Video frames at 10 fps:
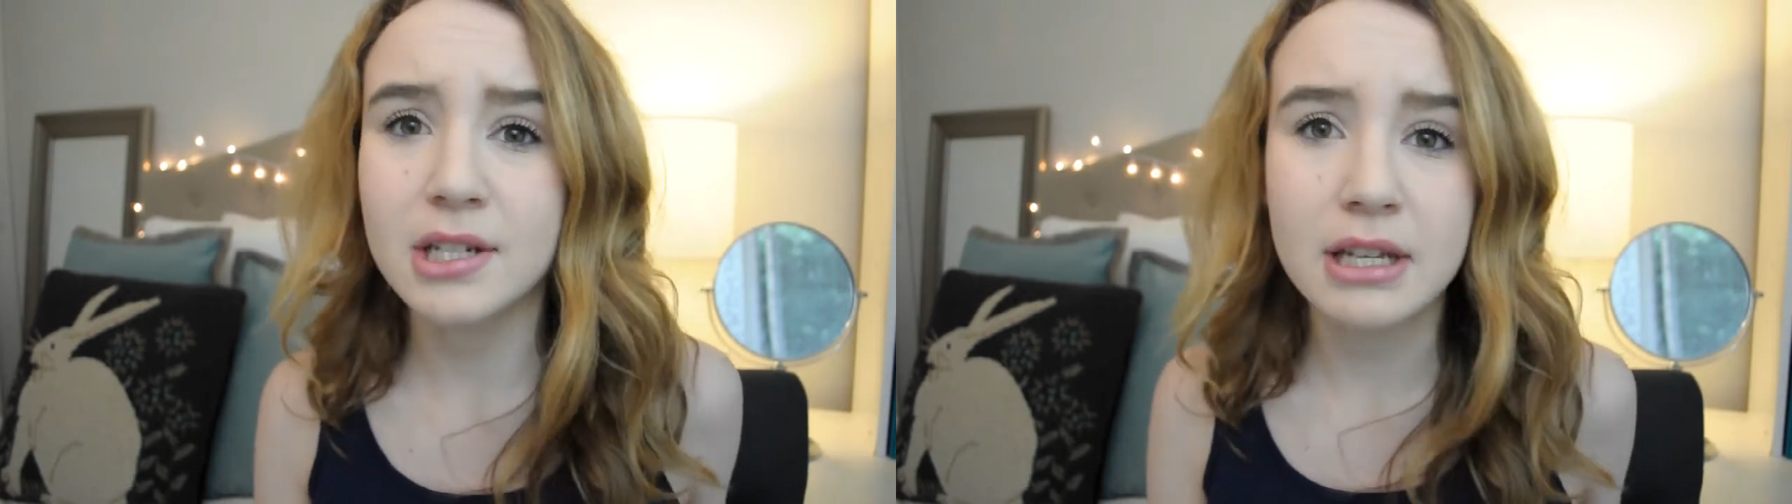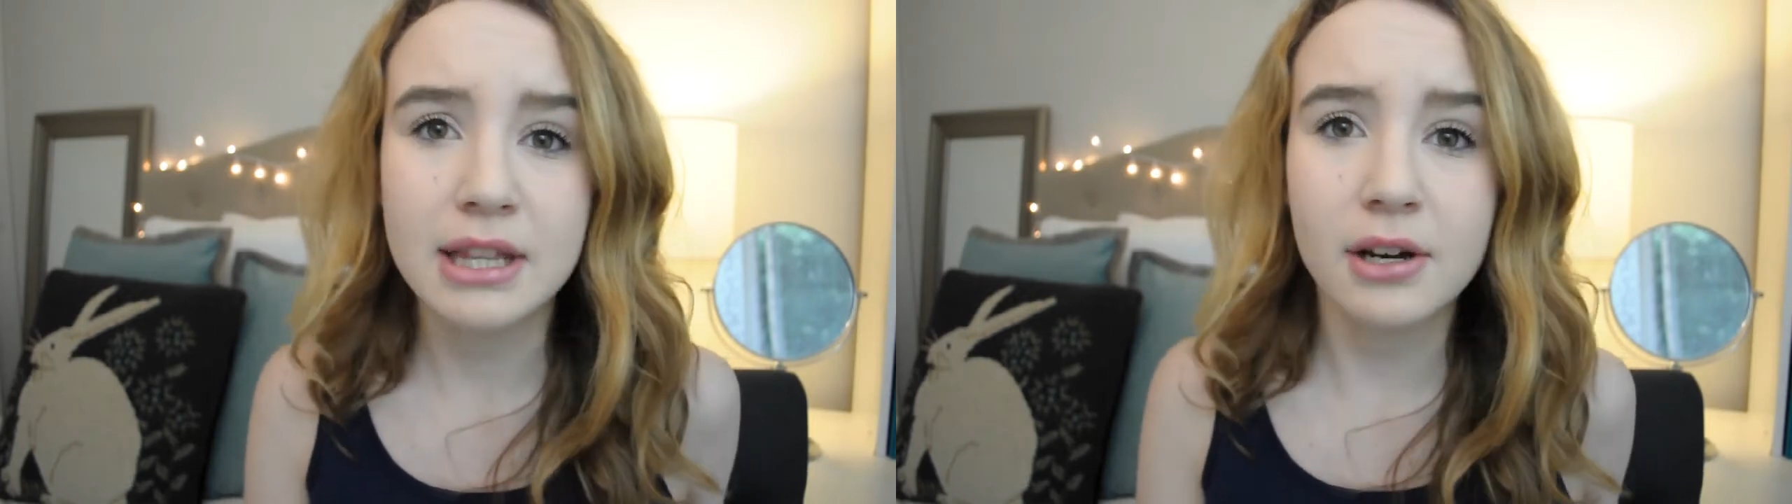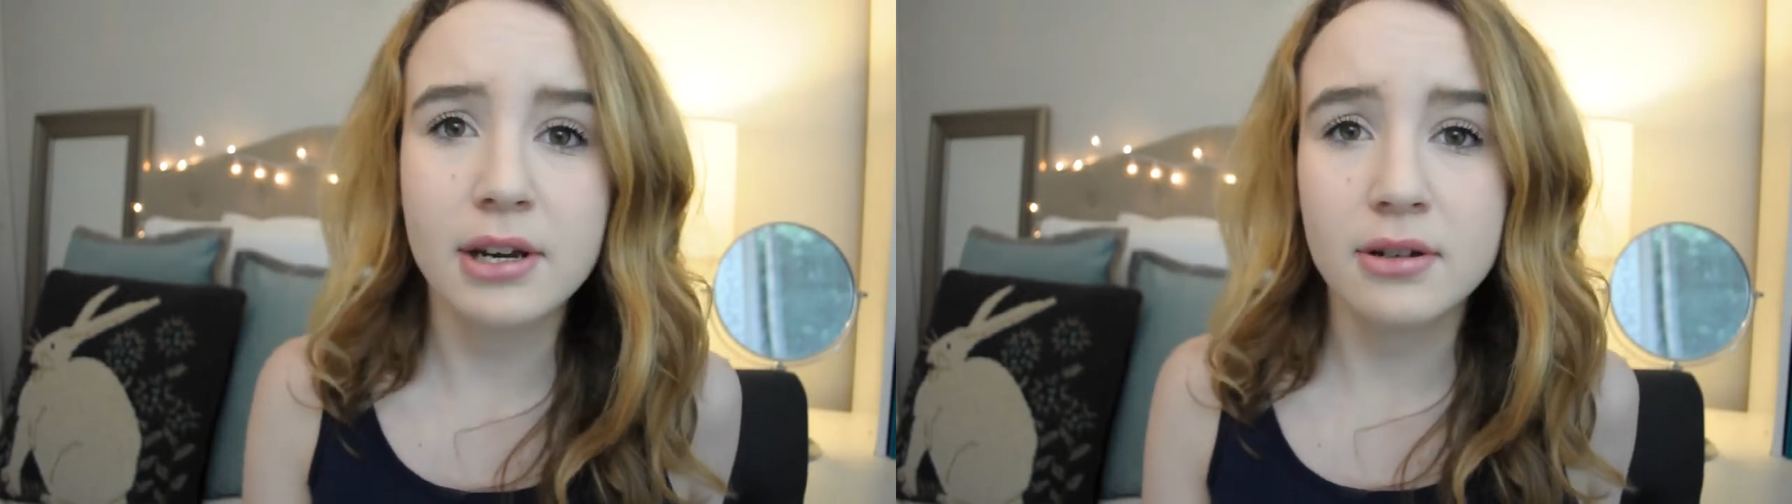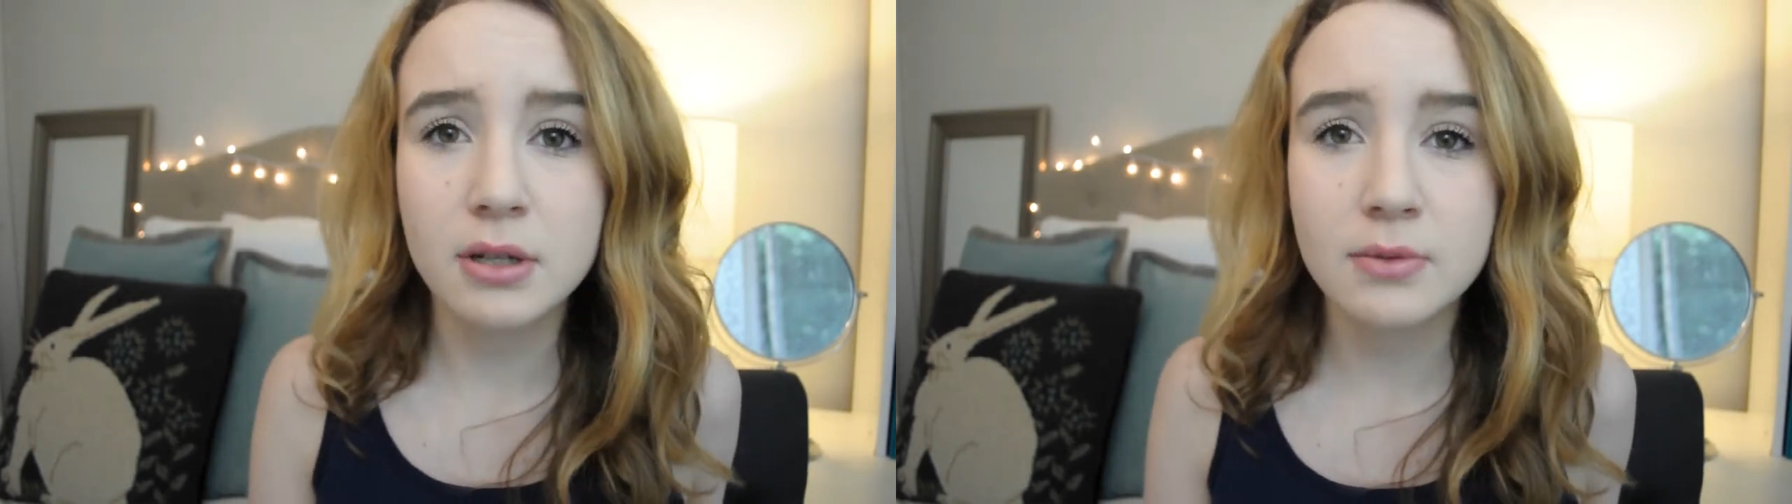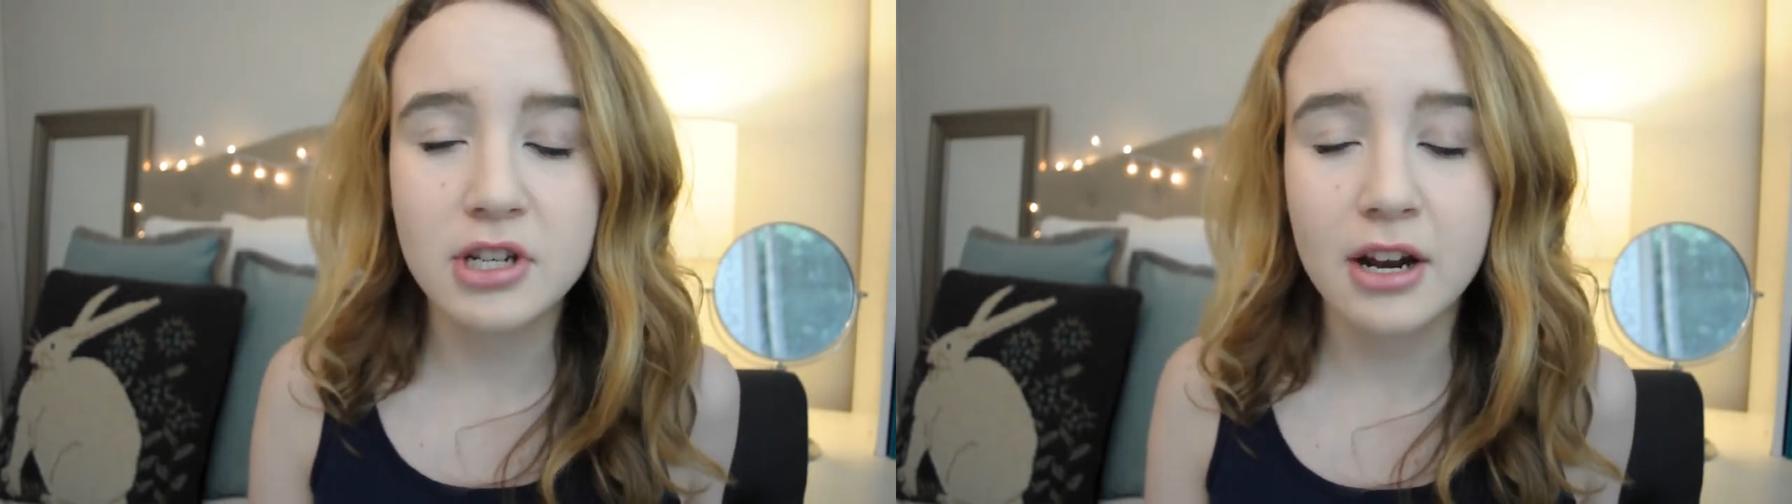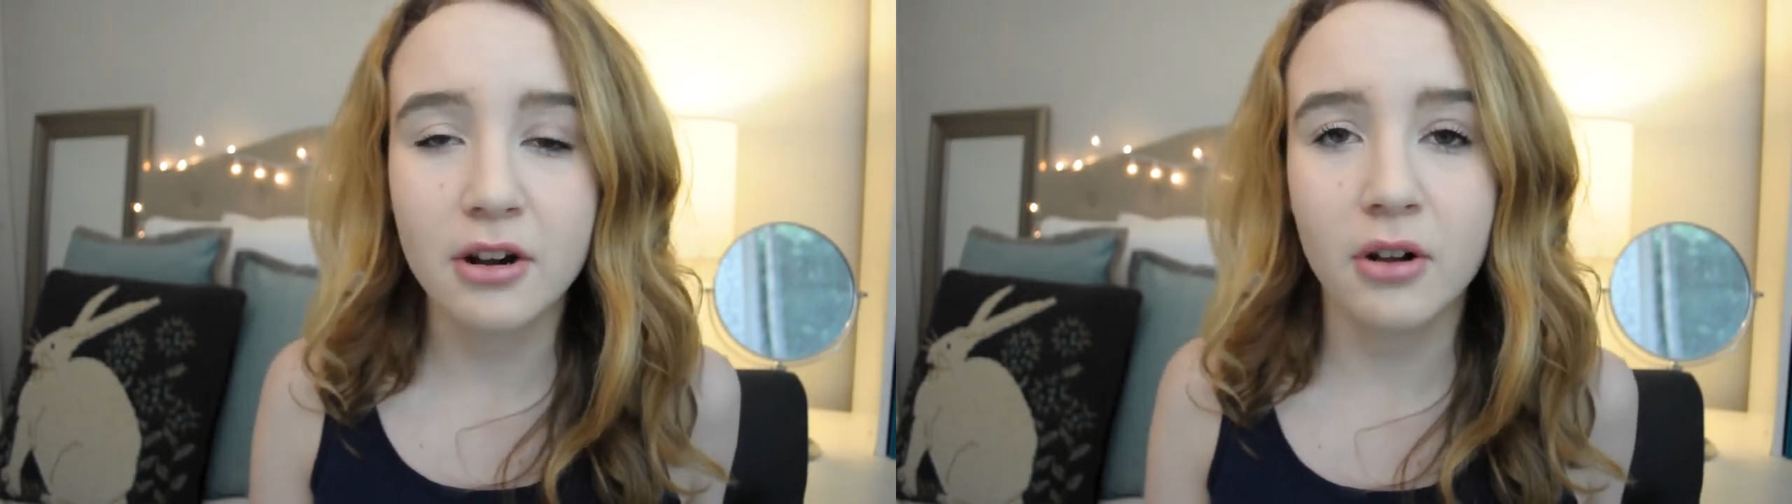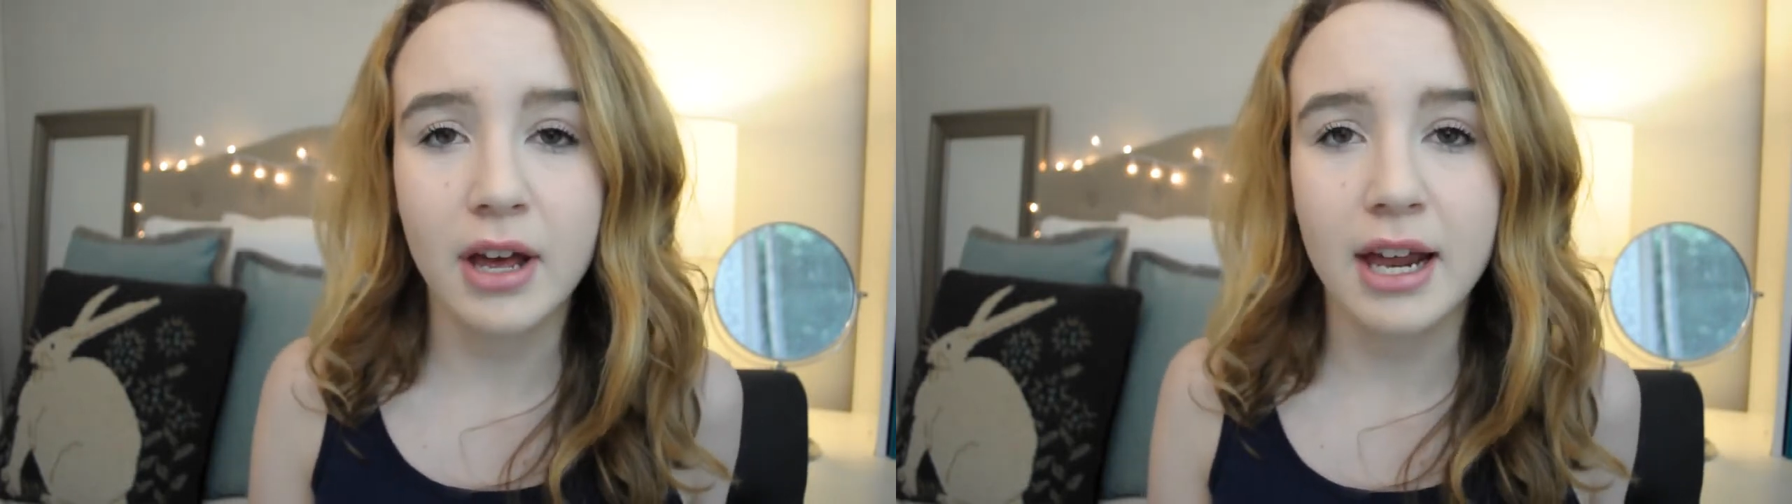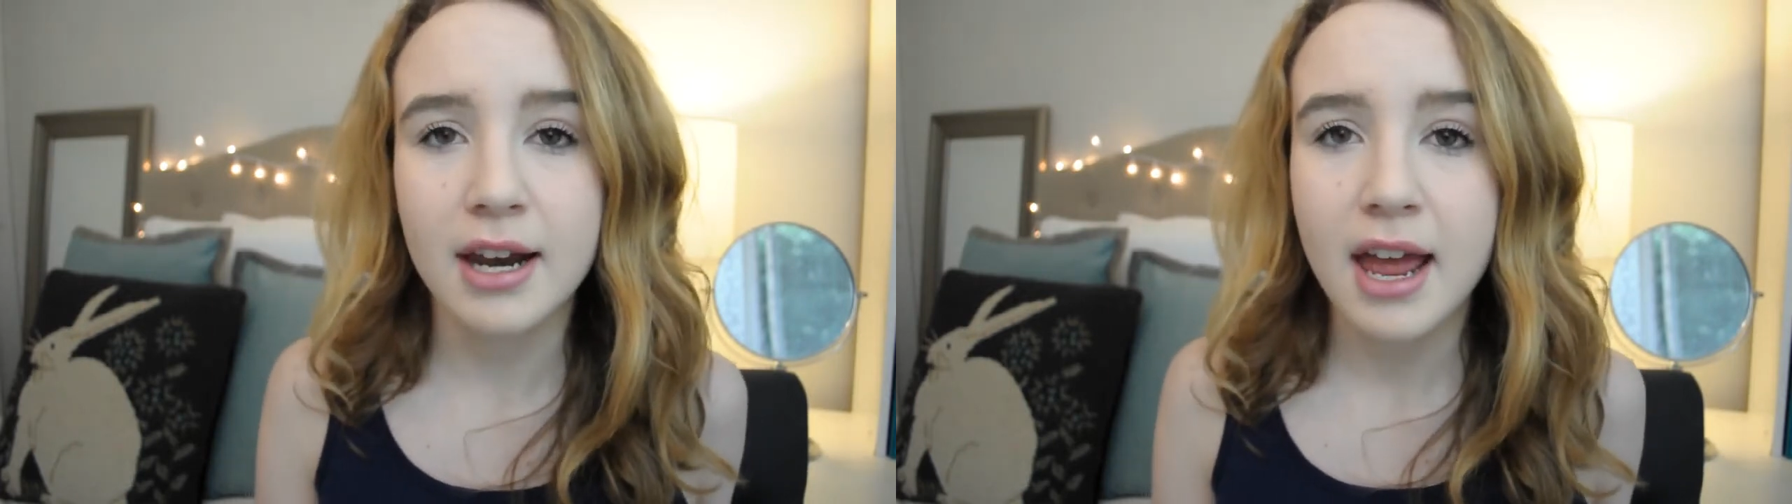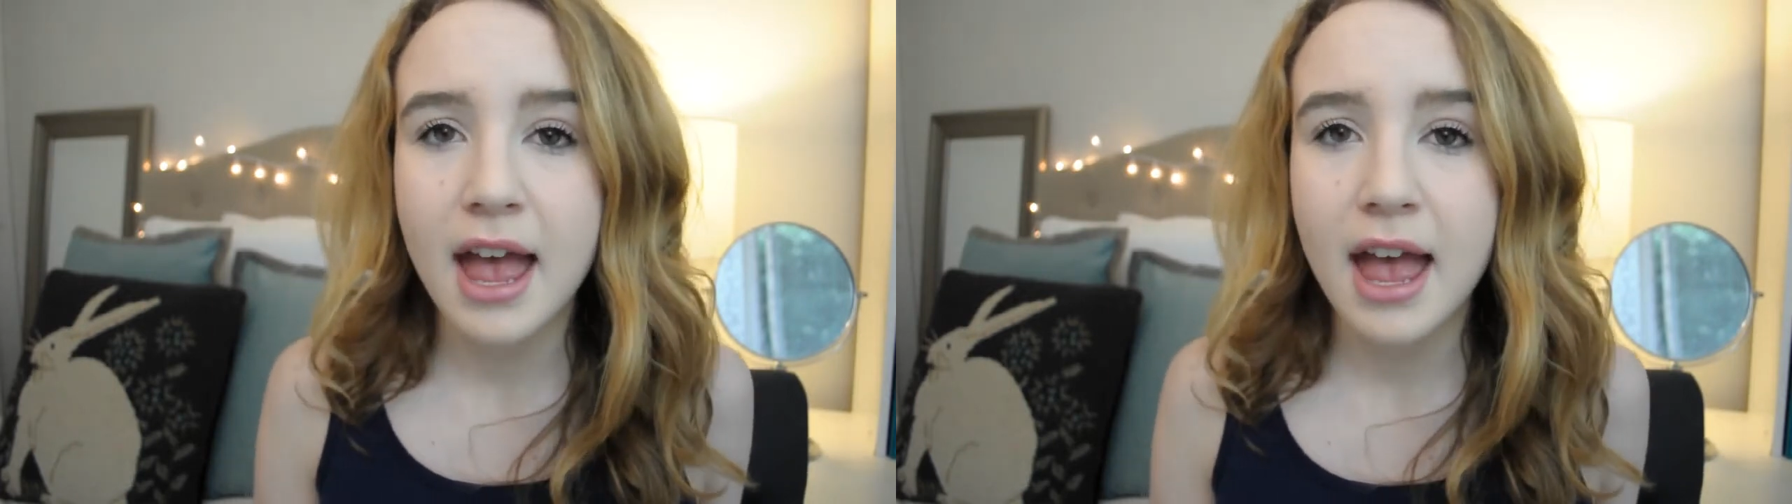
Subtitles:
started their YouTube channel and